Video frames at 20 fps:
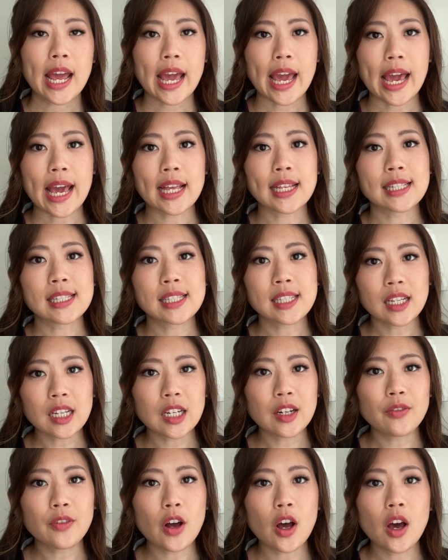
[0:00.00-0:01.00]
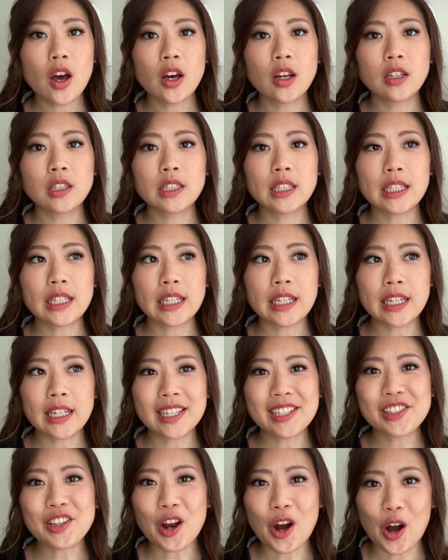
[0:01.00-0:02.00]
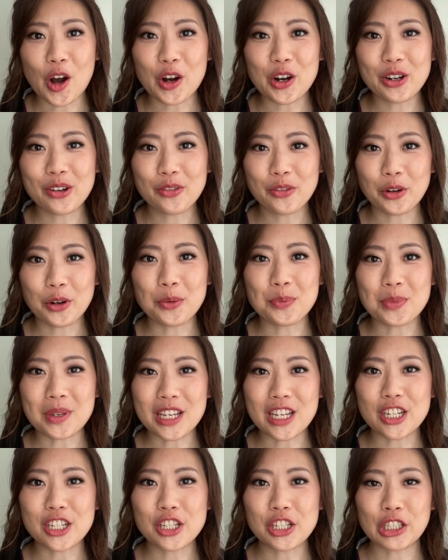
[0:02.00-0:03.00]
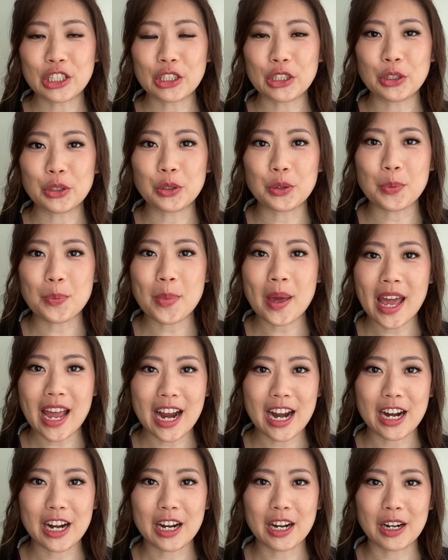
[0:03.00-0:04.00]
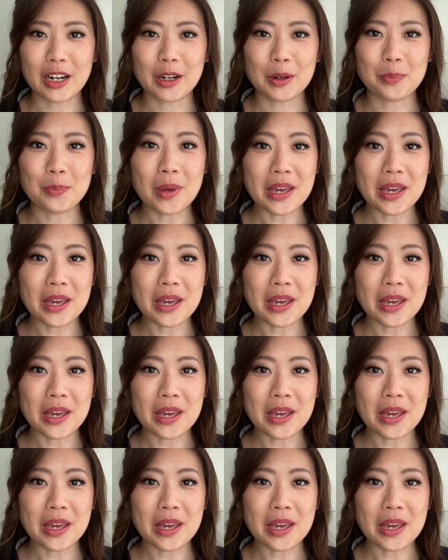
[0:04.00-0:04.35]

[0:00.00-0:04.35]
and second of all, it is hard for me to pair